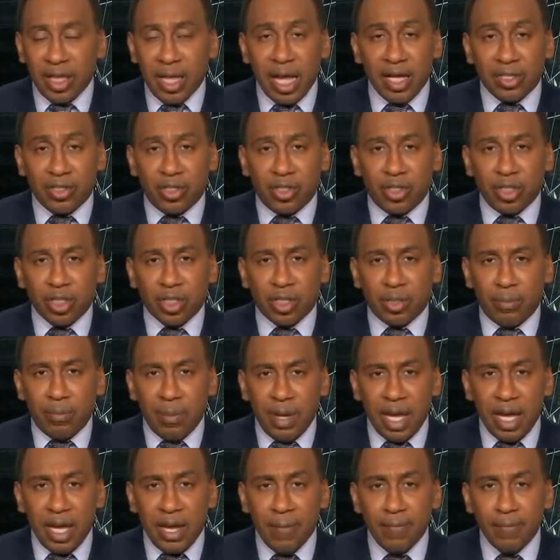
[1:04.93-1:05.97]
That's just
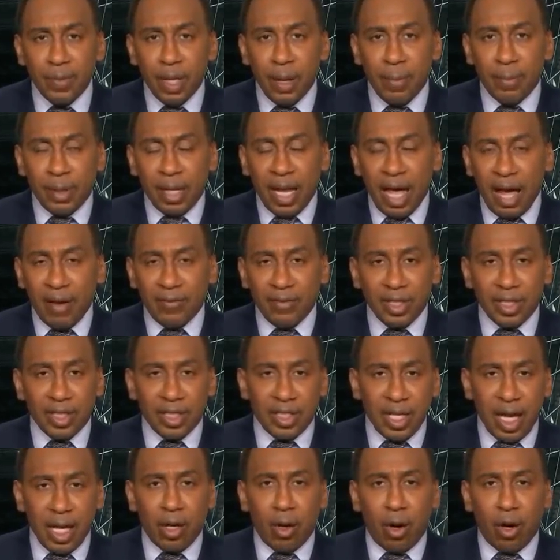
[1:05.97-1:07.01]
me. But having
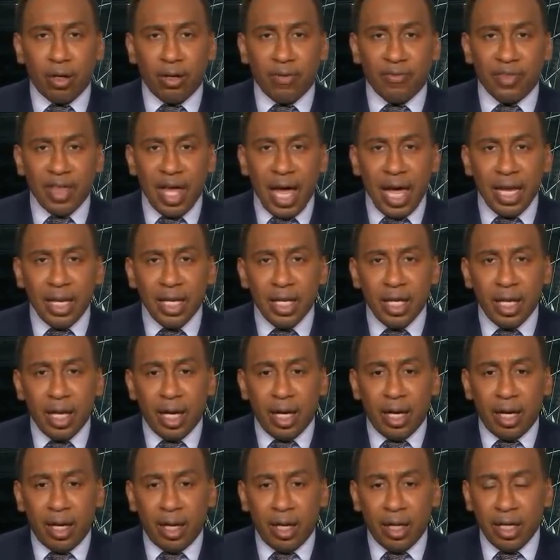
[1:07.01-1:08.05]
said all of that,
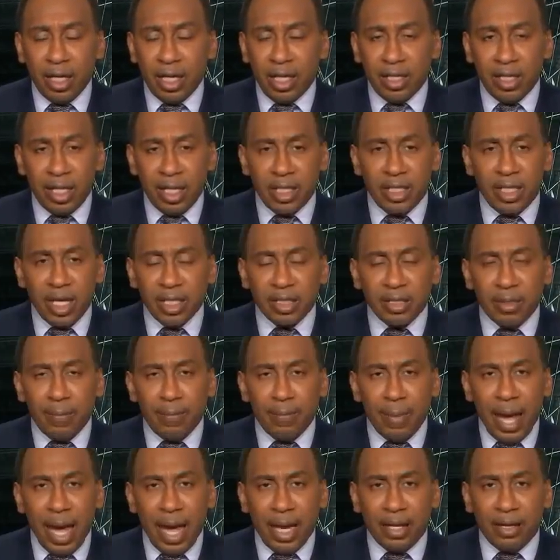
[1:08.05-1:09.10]
it doesn't
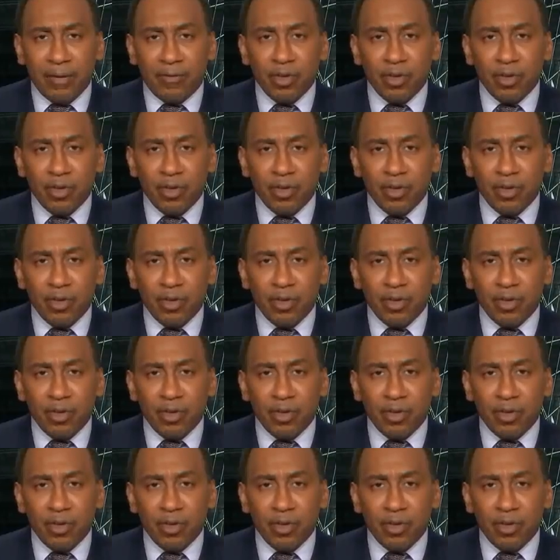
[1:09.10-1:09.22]
matter.